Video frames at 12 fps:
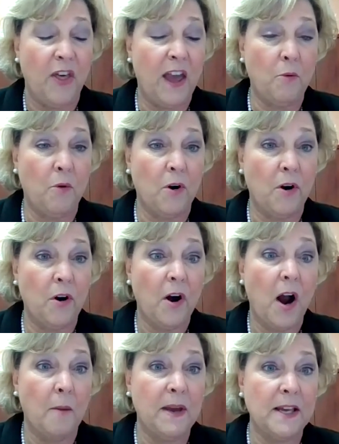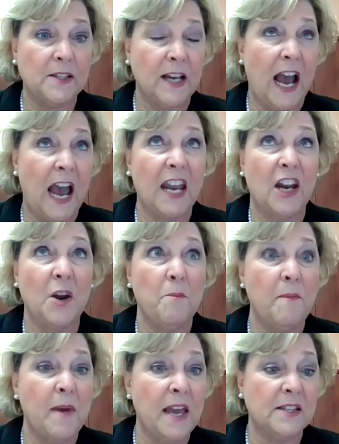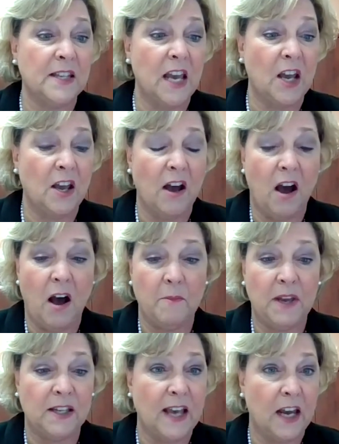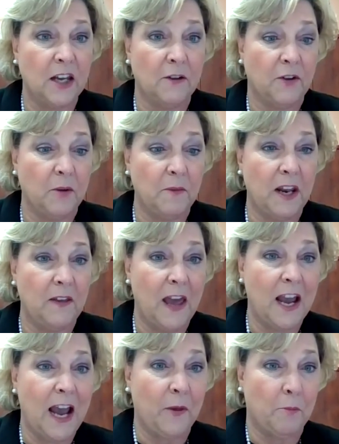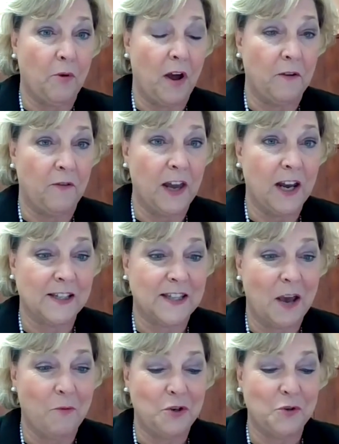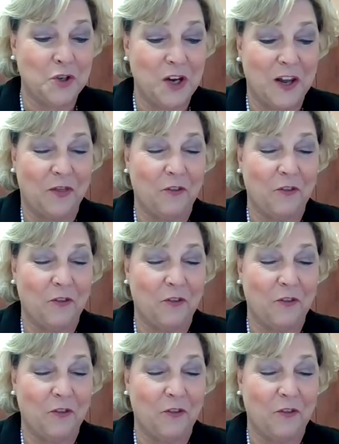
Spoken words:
they were amazing. I had an amazing executive committee. They got the brunt of it because they would usually get